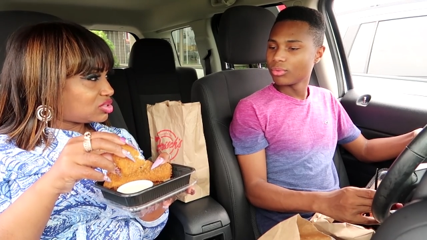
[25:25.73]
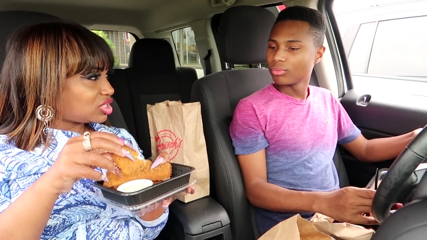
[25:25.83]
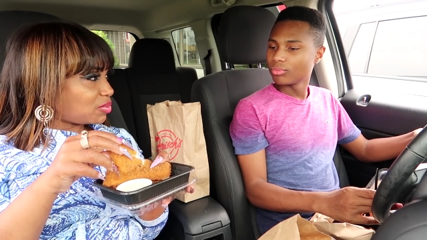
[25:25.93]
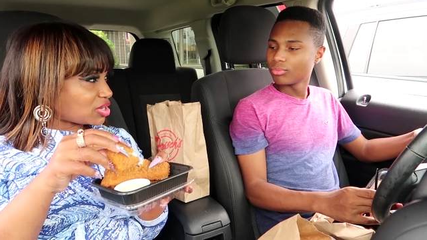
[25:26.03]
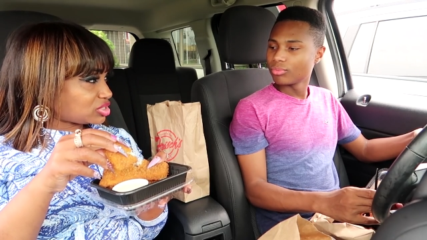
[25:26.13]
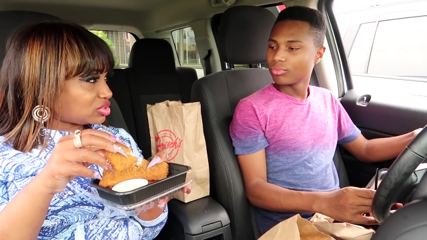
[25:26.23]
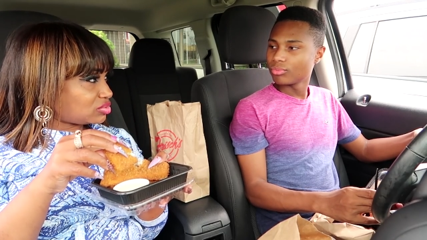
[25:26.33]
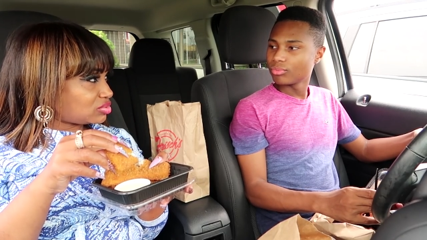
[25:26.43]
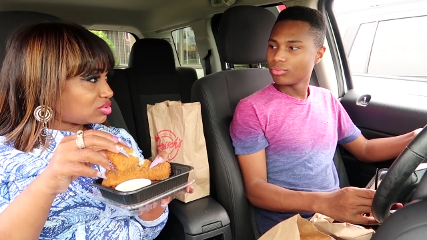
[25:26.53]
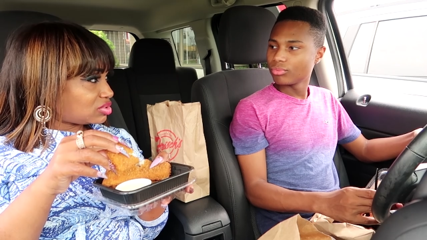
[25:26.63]
Speaker 1: She a
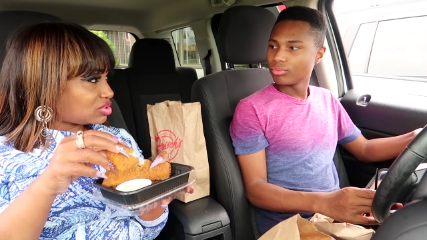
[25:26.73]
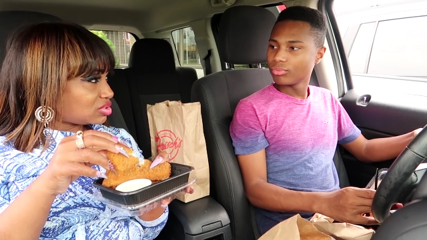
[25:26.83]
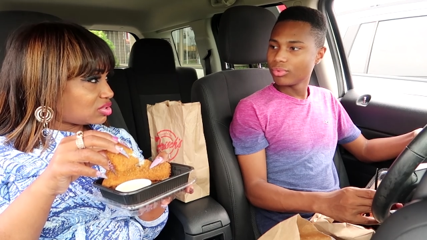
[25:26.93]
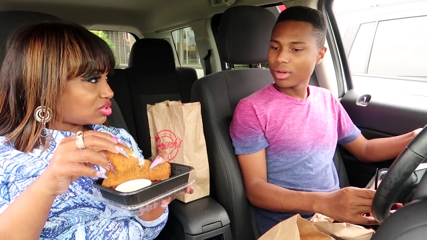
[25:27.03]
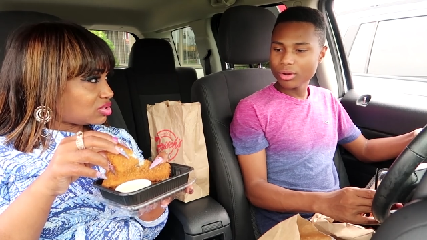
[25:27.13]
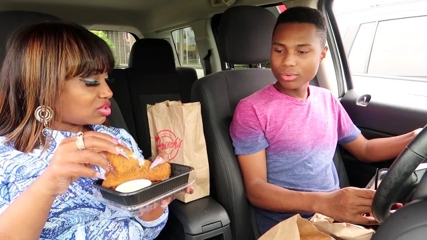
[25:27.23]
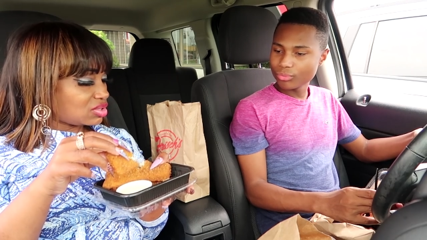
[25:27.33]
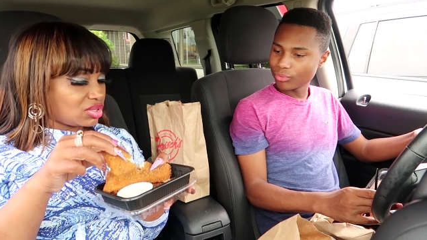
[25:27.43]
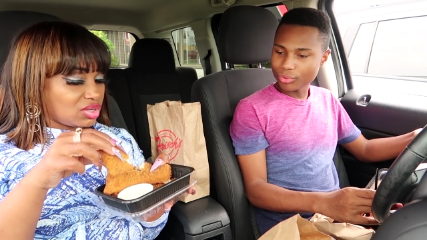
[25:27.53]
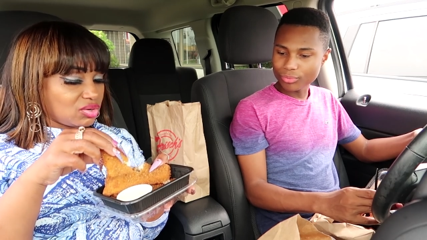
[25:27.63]
prostitute? No.
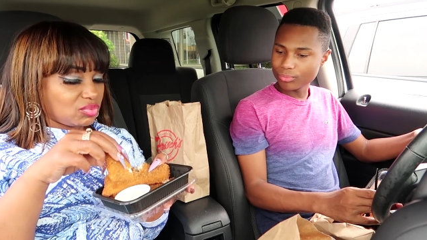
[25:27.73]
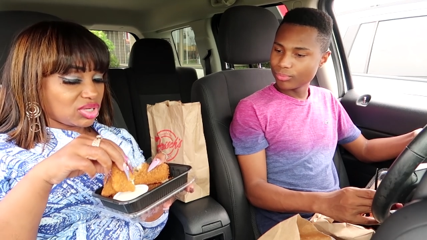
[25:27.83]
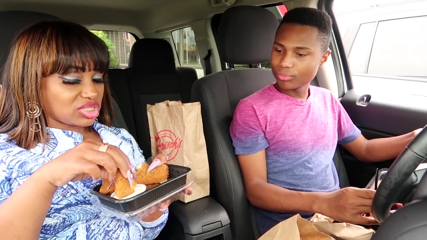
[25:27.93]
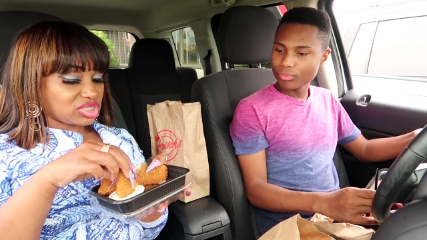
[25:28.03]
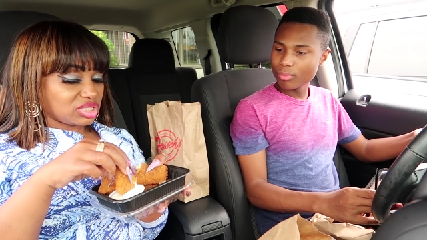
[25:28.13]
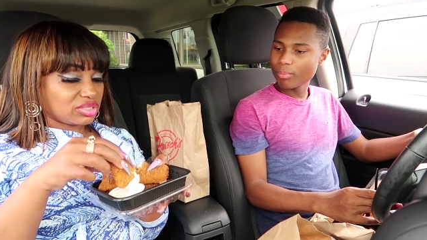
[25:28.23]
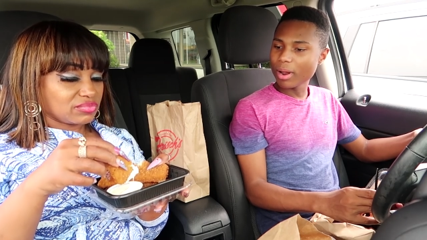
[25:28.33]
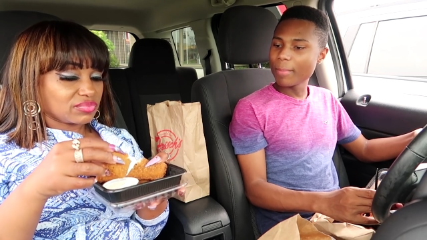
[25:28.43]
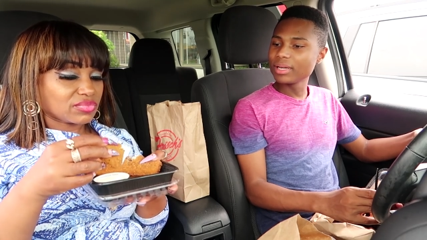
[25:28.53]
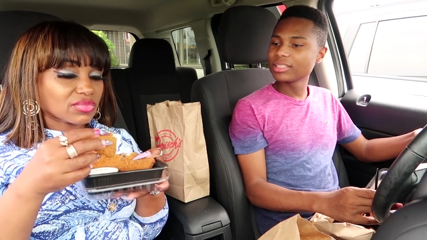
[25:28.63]
What is she? But
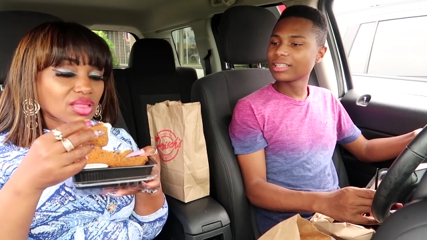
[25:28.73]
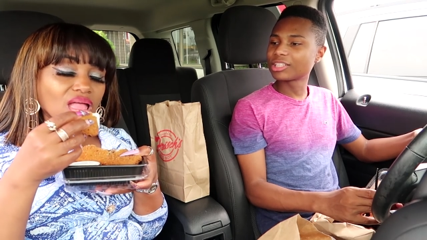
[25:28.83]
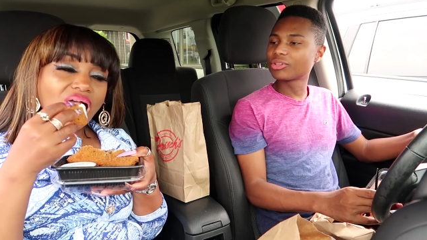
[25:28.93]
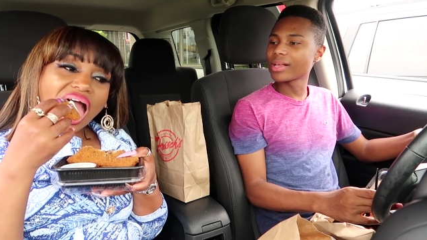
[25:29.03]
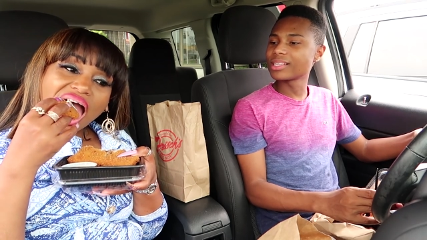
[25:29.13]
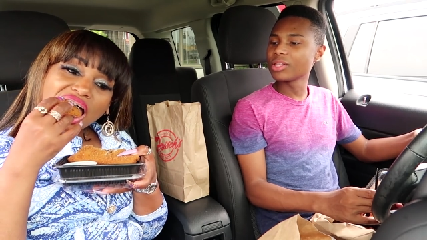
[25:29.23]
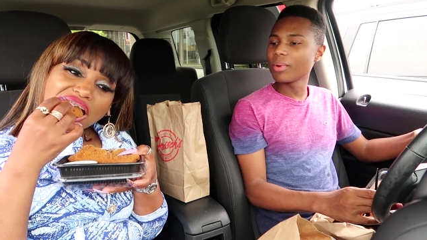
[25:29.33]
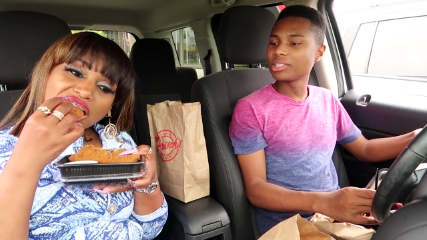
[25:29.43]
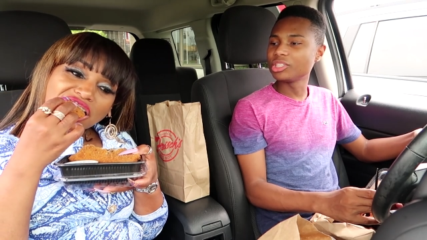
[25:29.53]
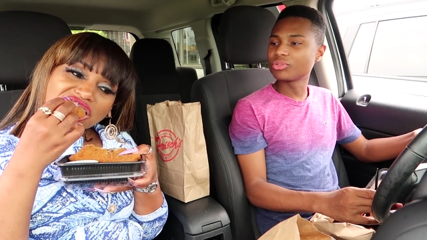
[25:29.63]
I mean, just like dressing the
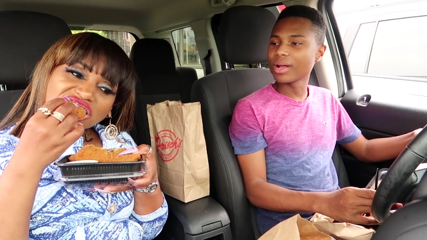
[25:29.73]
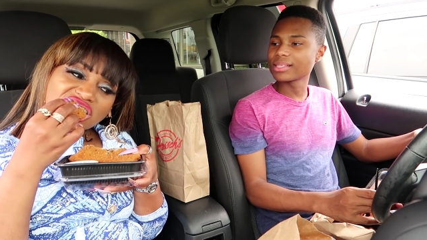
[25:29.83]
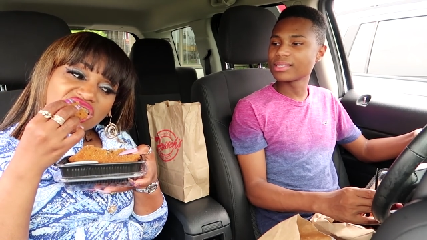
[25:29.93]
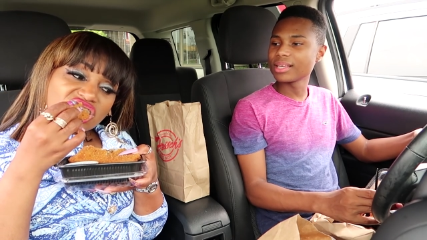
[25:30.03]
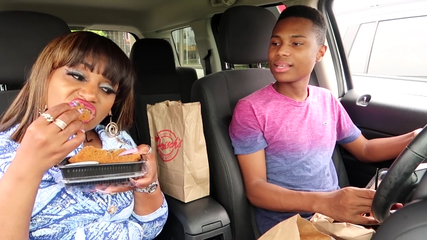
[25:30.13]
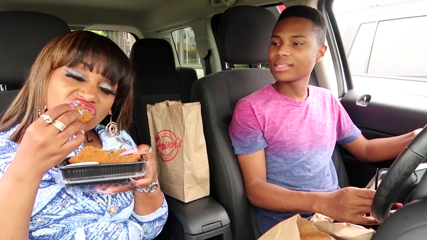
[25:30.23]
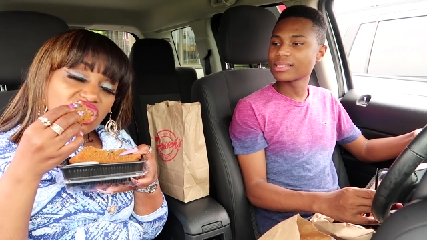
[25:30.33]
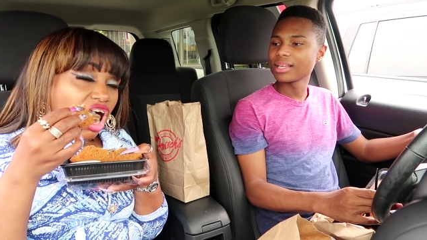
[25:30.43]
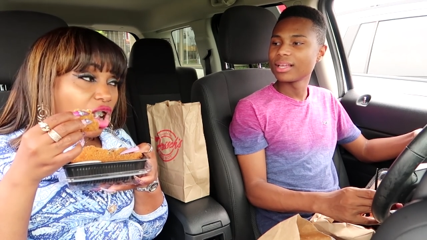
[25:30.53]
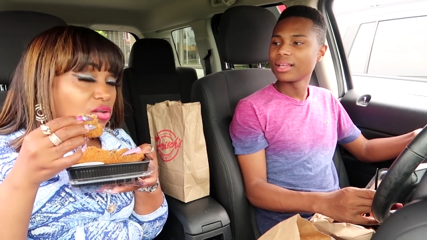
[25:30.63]
way she dresses.
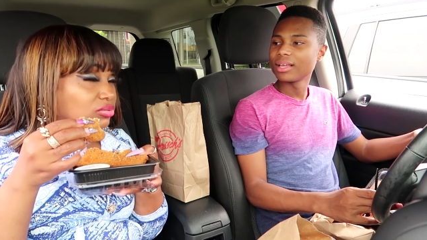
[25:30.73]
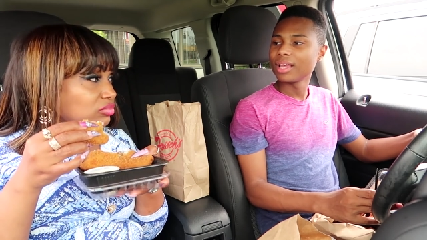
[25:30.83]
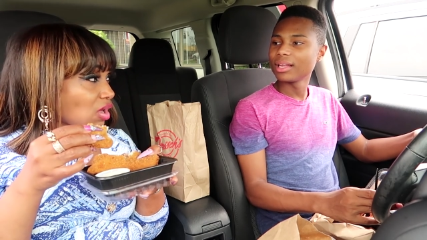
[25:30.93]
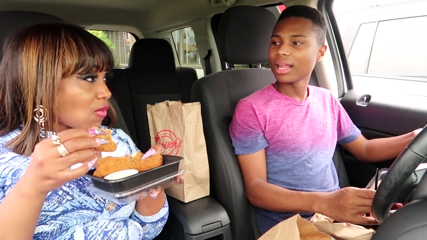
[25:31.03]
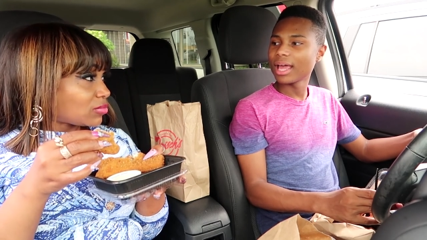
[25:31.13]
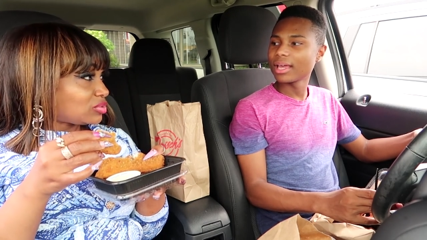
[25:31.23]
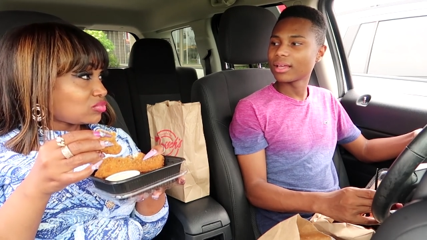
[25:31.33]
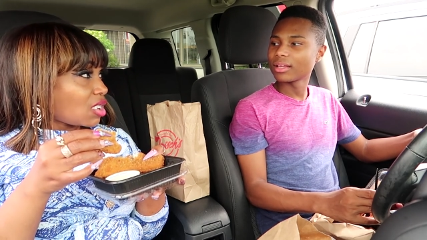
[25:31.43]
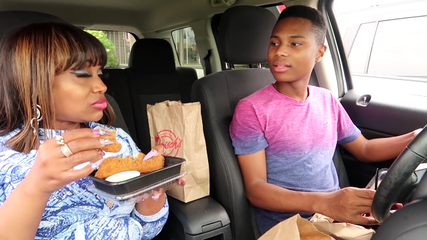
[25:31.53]
No. And like